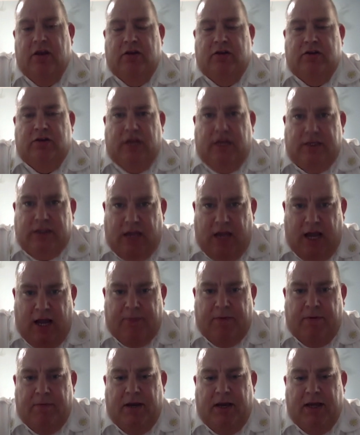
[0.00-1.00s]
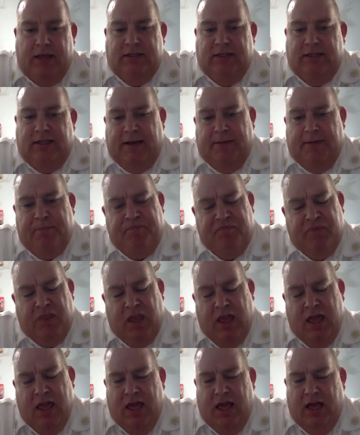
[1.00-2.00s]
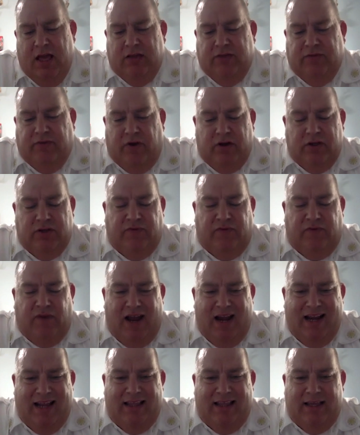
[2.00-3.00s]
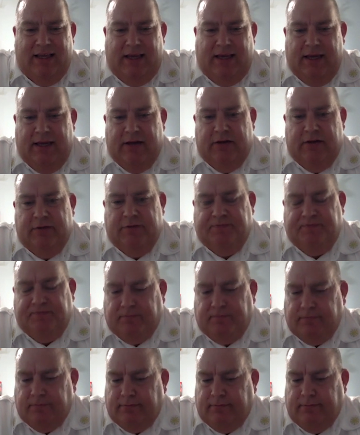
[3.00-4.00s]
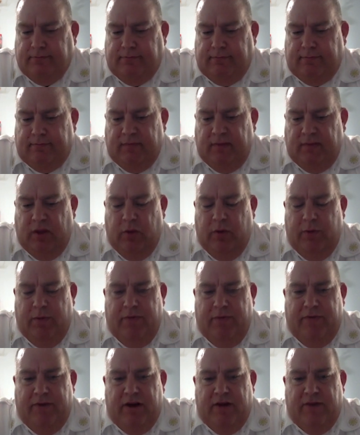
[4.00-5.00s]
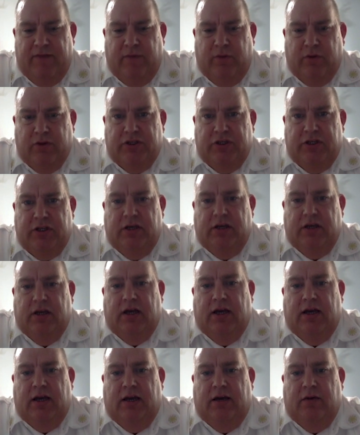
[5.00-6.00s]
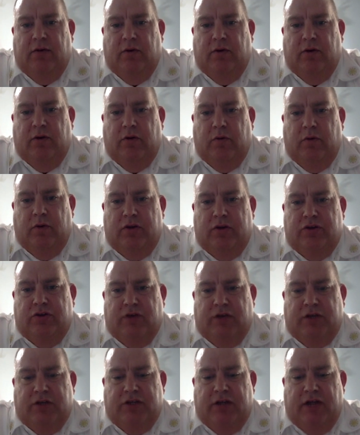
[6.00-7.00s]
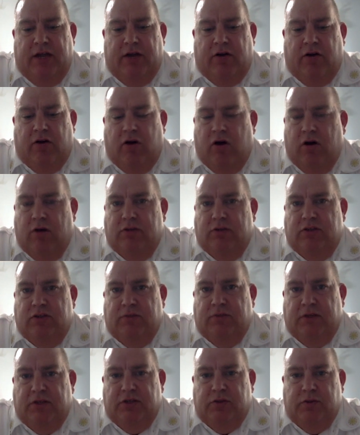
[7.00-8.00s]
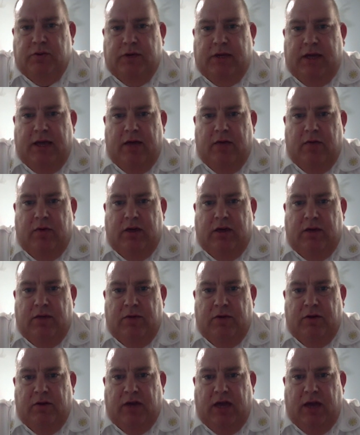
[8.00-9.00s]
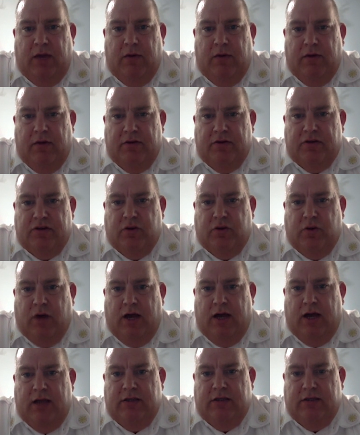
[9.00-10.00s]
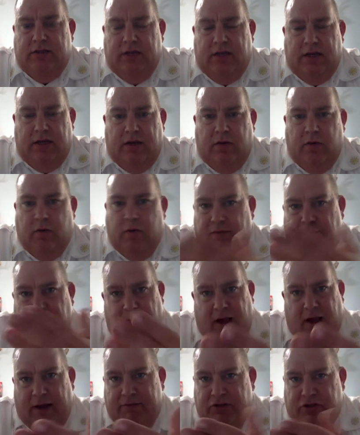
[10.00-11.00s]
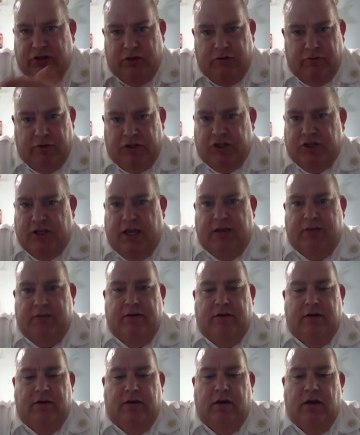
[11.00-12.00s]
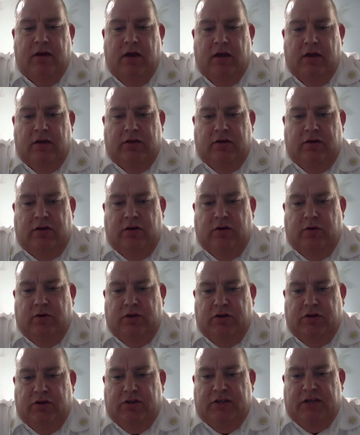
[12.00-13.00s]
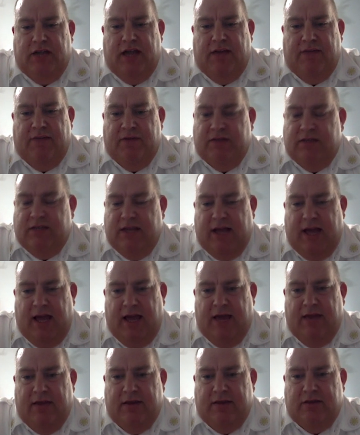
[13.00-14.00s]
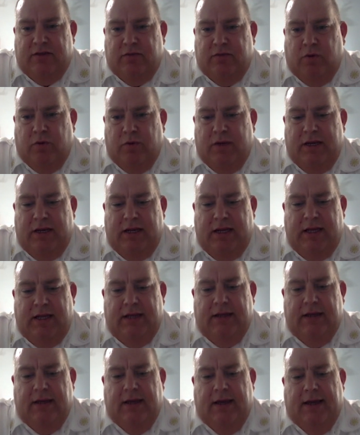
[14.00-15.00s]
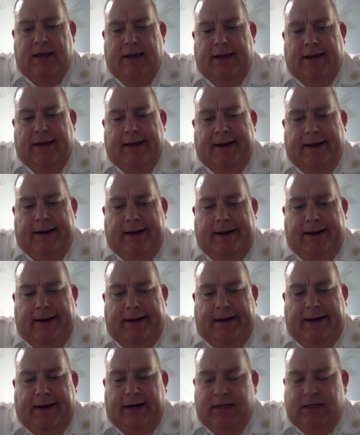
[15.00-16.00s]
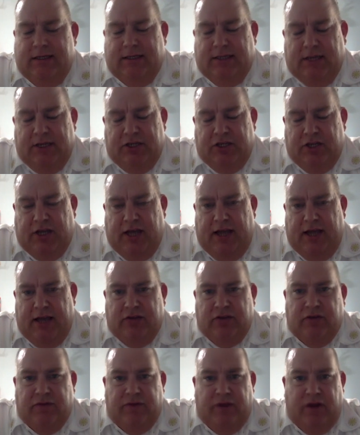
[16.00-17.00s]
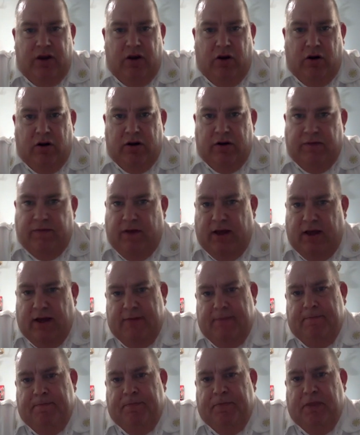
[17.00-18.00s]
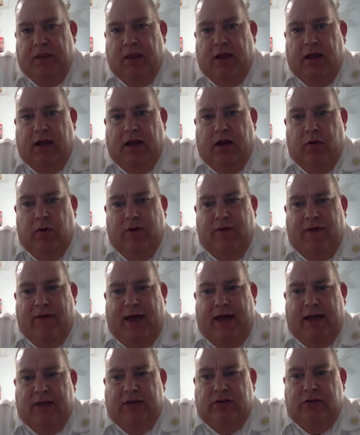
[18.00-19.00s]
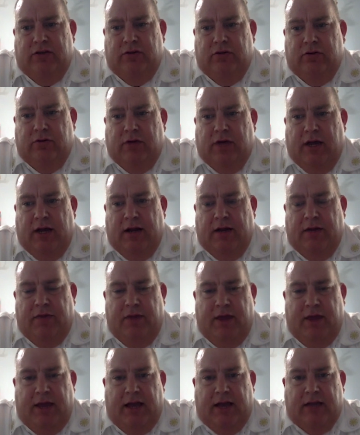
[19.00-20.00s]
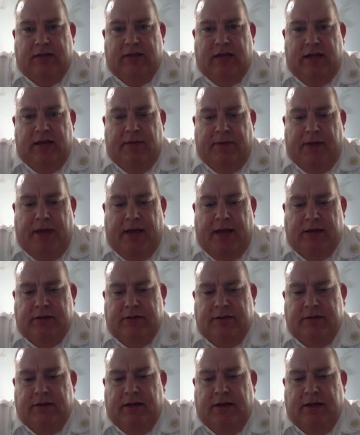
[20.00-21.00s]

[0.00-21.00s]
So that's compromising them. As far as finding the gear, we've been very fortunate. We stretch out our arms as much as we can. We communicate with other squads. We've obviously reached out to you and your staff and said, hey, this is what we need. Isolation gowns are very hard to find. We've had to kind of think outside the box.